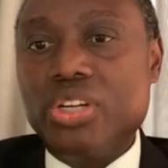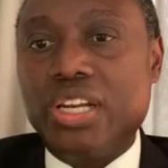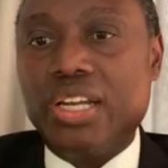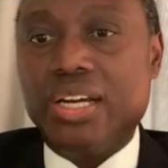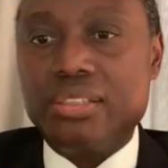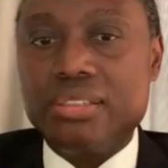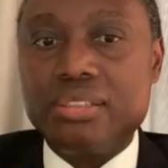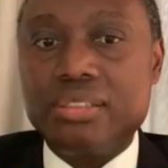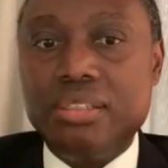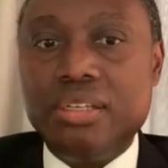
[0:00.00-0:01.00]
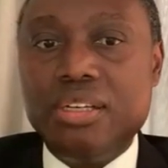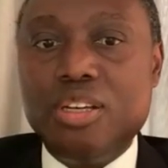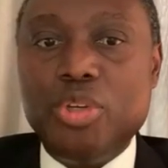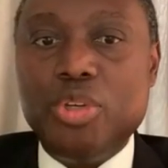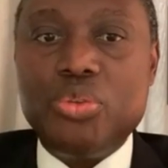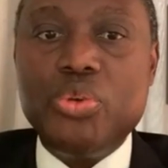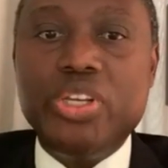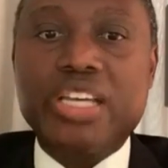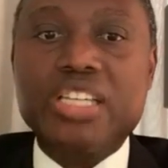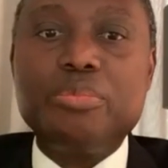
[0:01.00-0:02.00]
clients,
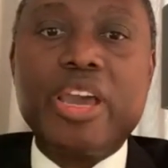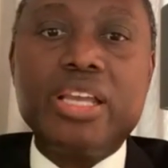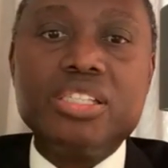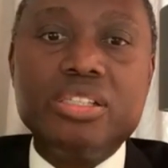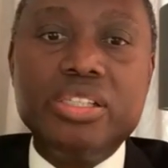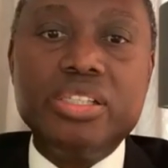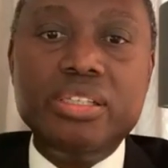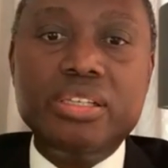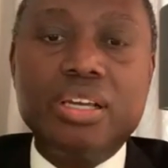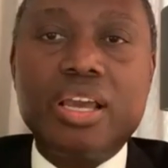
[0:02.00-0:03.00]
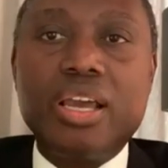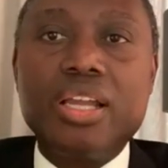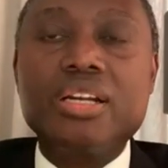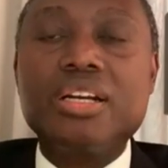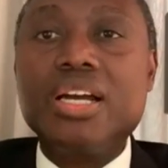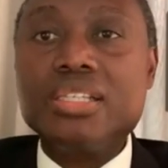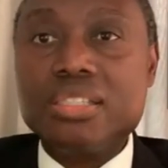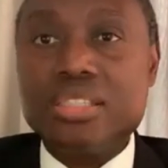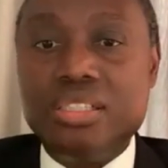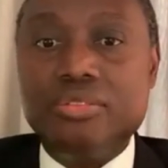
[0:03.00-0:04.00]
between expansionary and
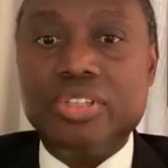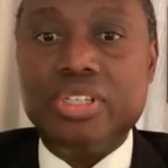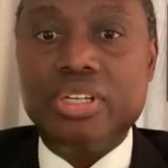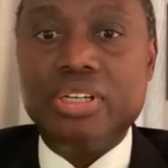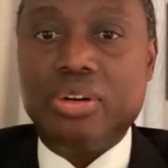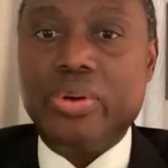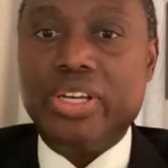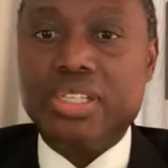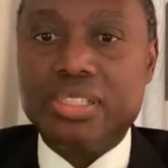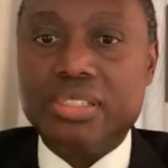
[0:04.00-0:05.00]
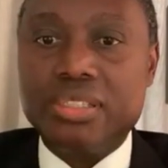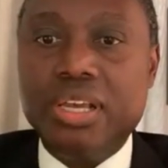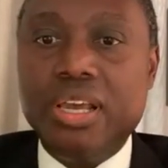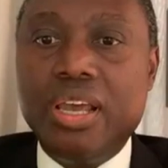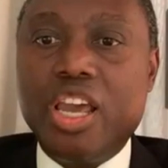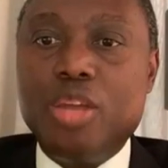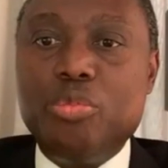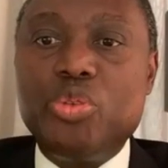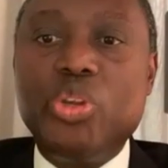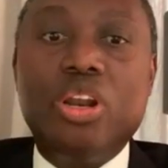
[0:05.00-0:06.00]
crisis-driven requests, and
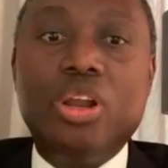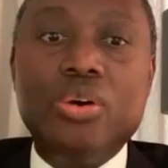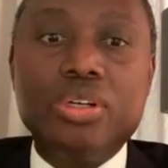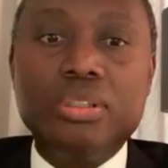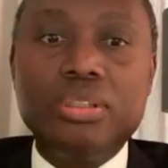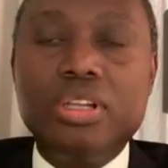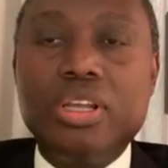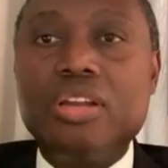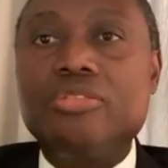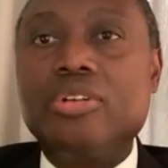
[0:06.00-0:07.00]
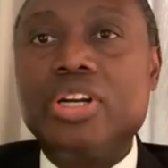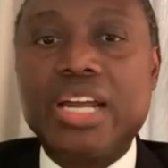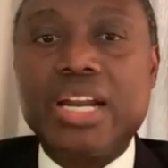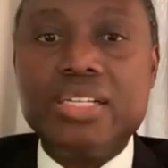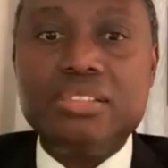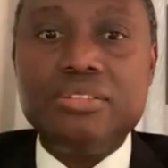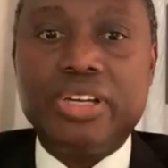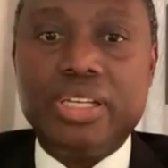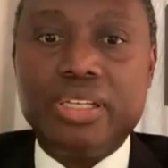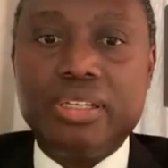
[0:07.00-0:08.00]
between local and foreign currency
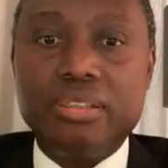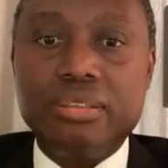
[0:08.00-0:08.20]
funding.